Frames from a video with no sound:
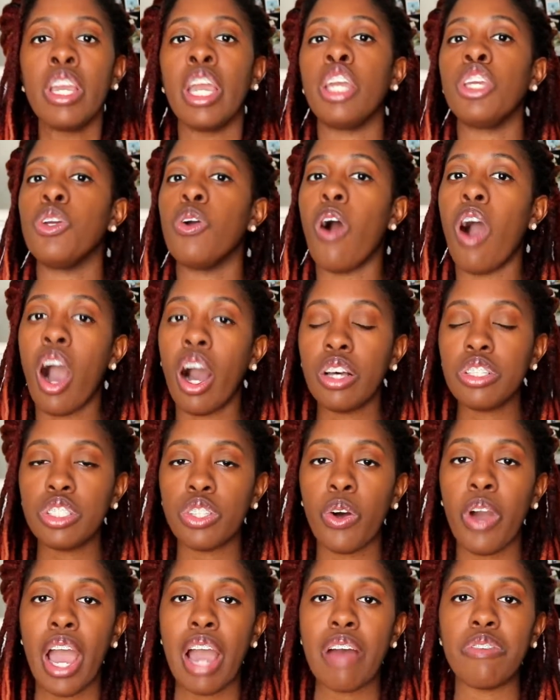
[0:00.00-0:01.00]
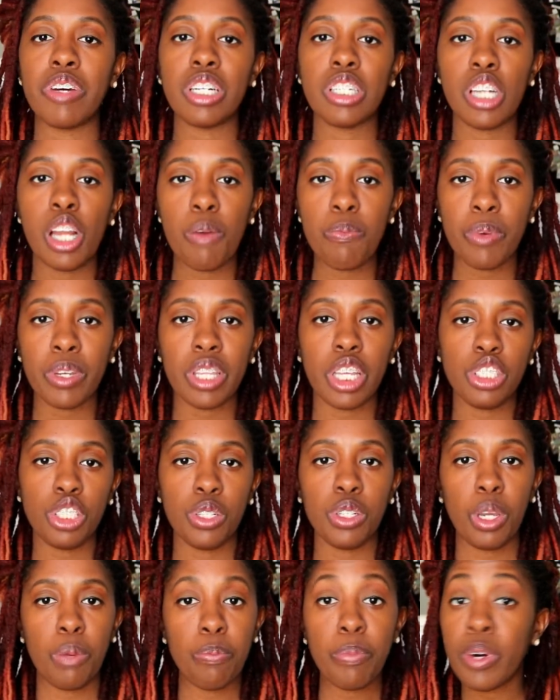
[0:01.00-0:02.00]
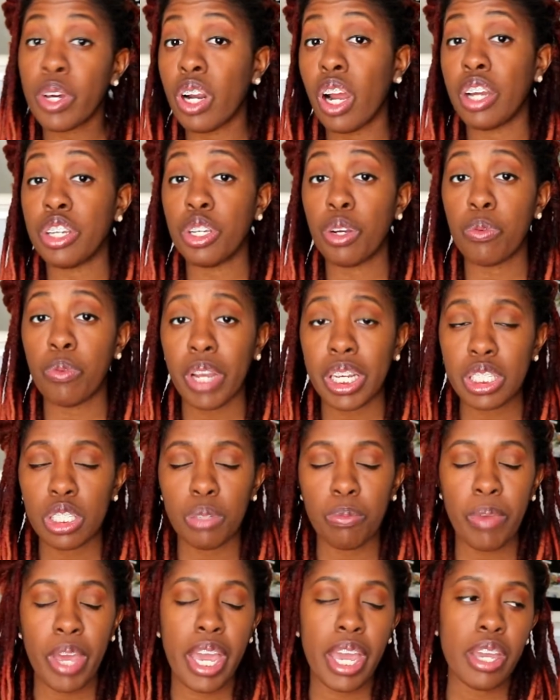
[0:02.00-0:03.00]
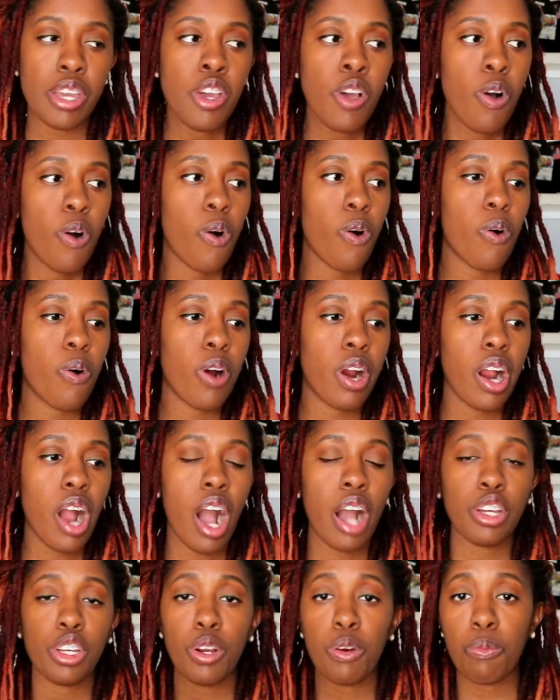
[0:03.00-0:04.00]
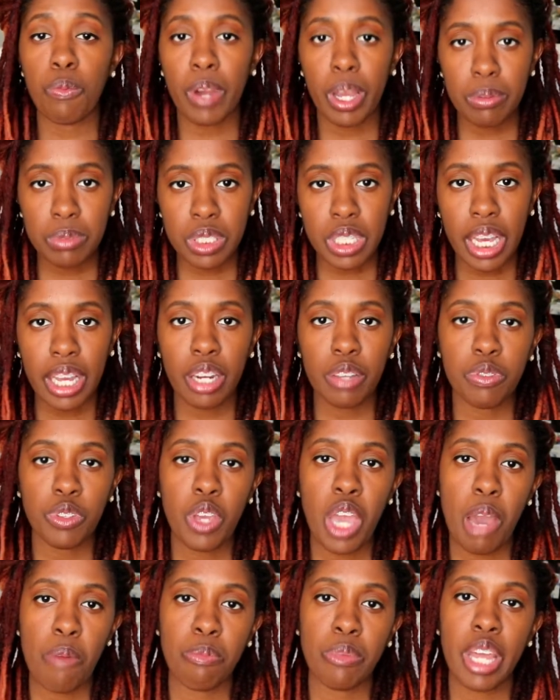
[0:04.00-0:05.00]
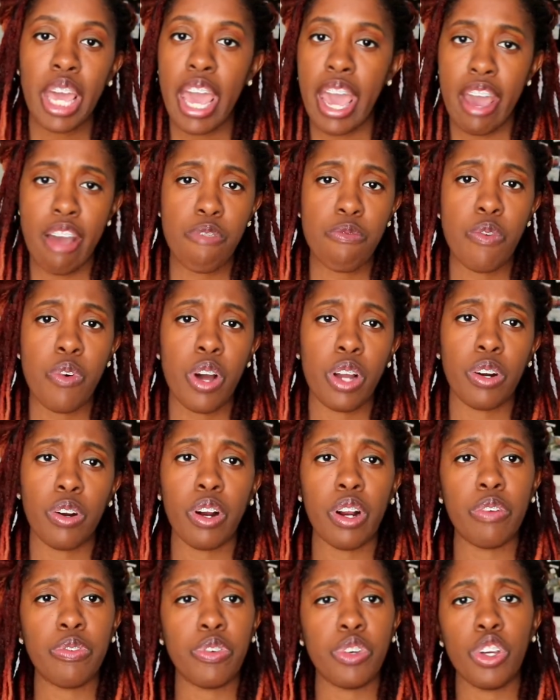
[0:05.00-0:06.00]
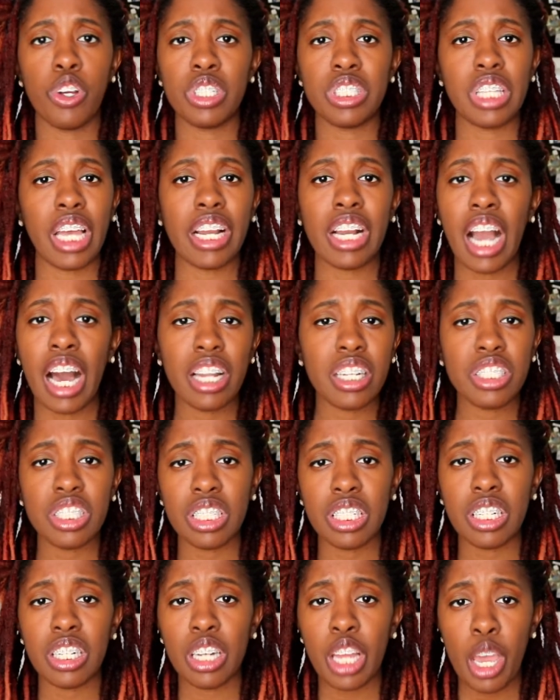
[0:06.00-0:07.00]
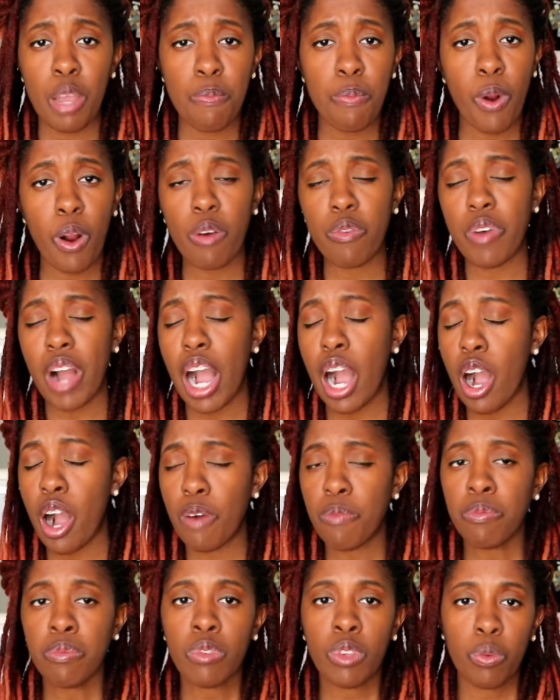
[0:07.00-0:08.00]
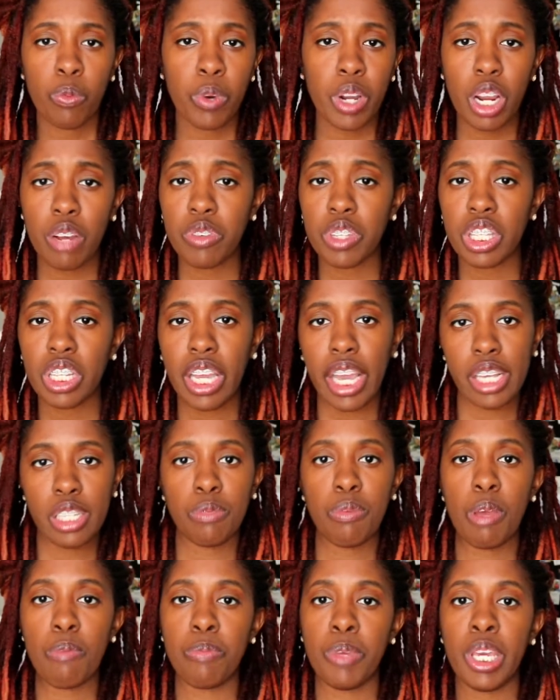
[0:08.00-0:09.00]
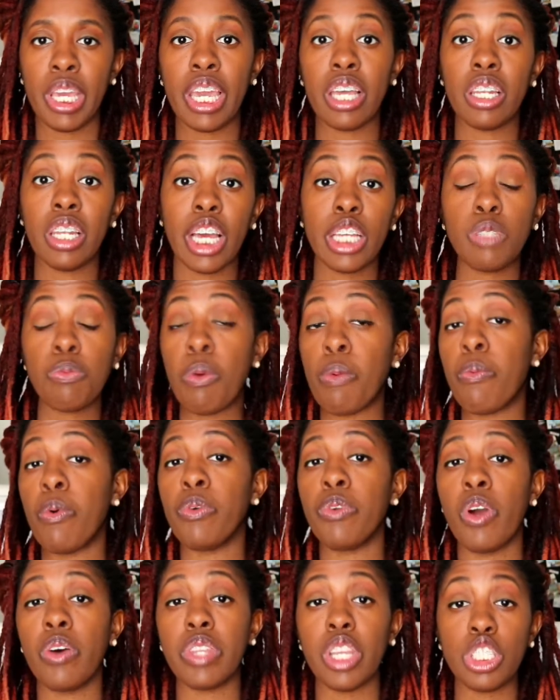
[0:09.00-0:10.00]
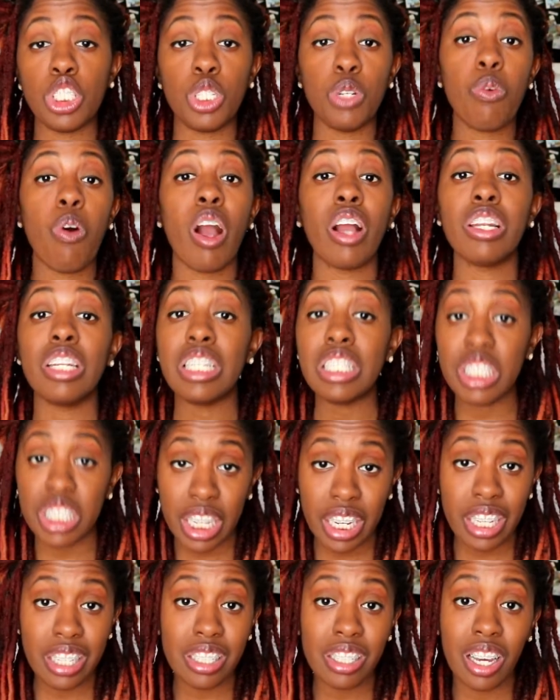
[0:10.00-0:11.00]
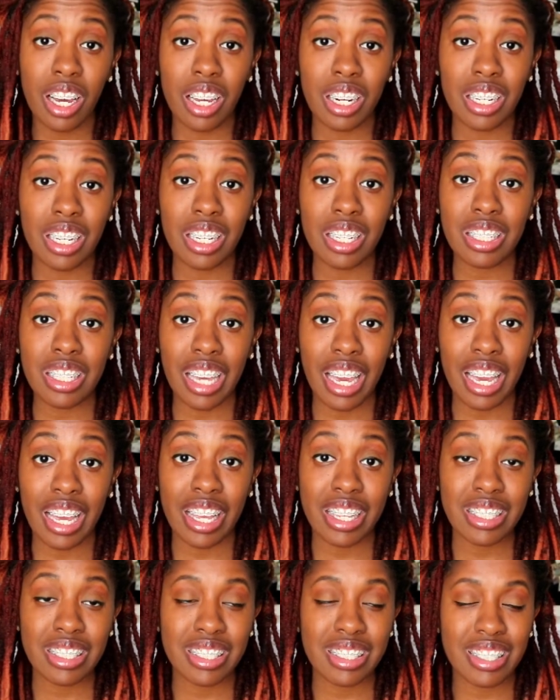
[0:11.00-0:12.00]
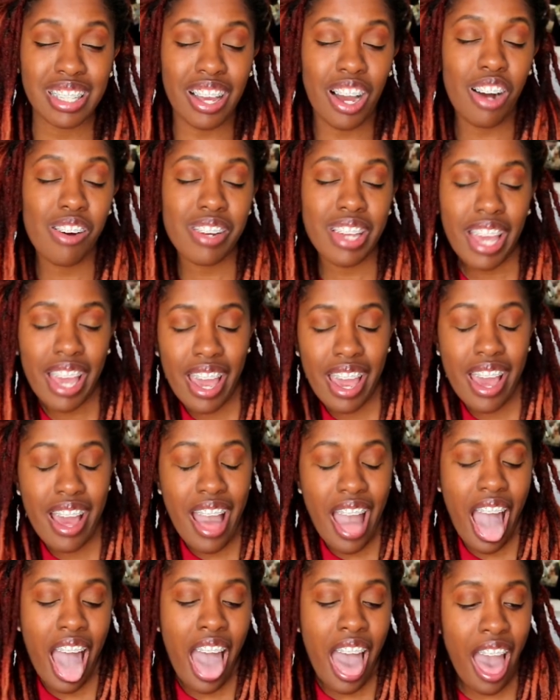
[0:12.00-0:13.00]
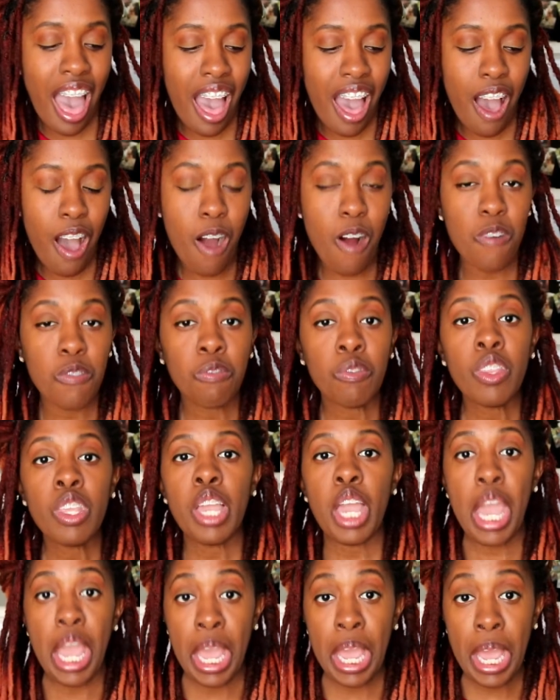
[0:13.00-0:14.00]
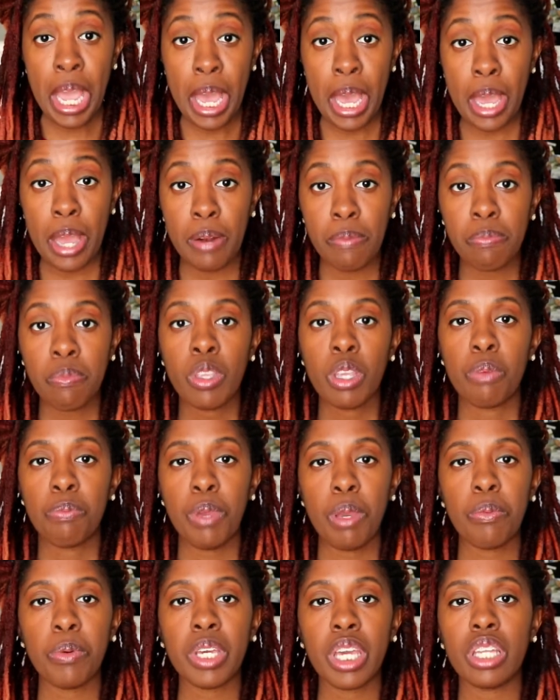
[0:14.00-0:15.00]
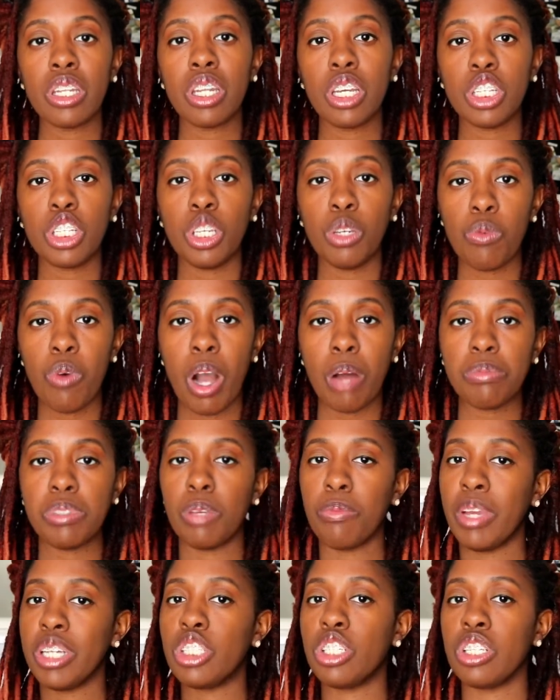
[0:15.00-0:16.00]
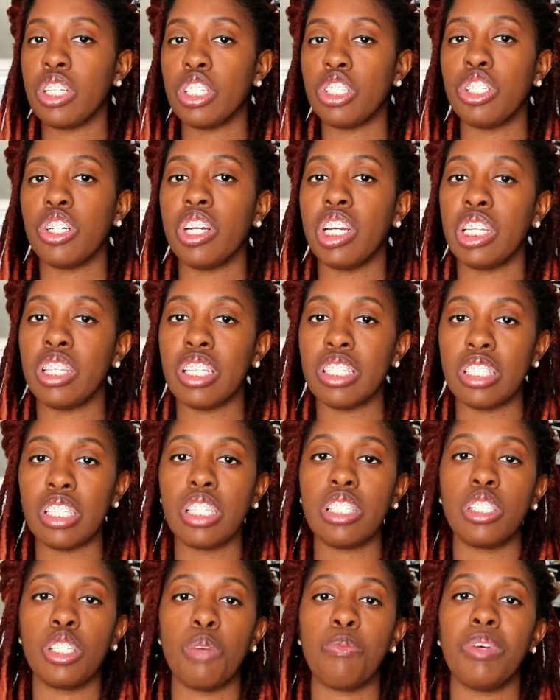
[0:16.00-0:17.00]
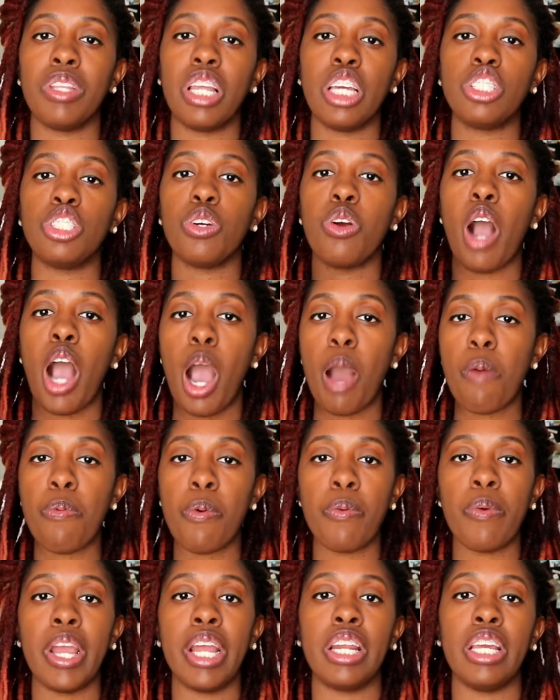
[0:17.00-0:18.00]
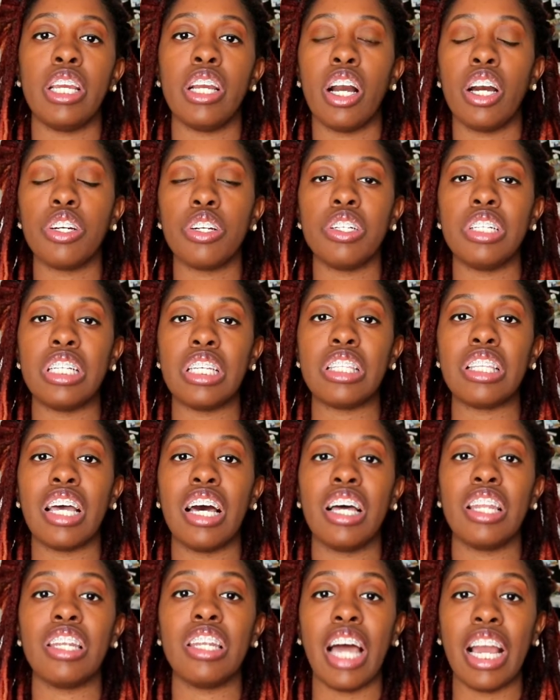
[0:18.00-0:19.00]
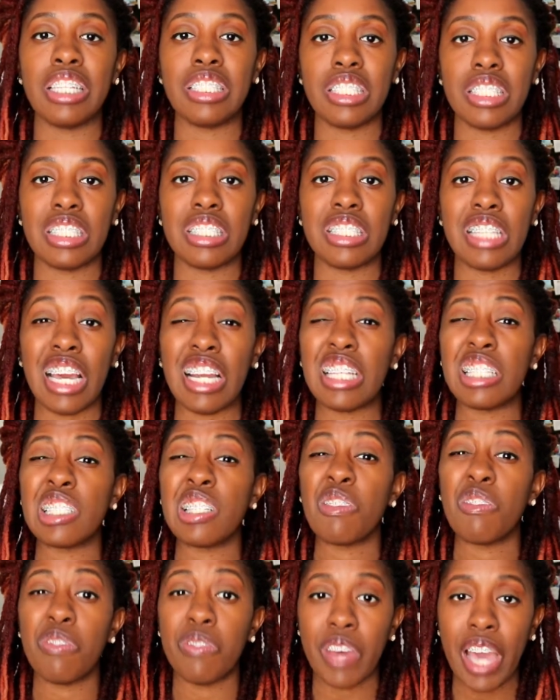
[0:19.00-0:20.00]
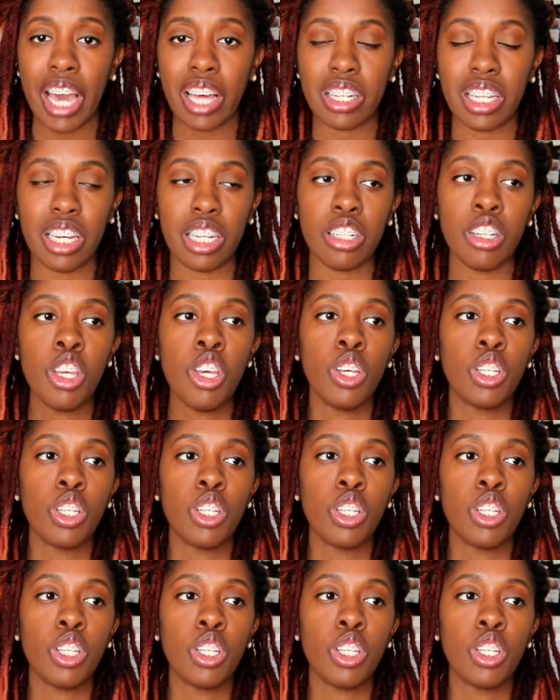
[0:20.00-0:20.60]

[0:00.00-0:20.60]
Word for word: And you also have a number that you can put on your resume or on your website if you happen to have one or your Psychology Today profile, whatever the case may be. It lets people know that you are legit, honey. Yes. Okay. Ow and people can look you up to make sure that you're in the system and that you're operating underneath a license that is valid.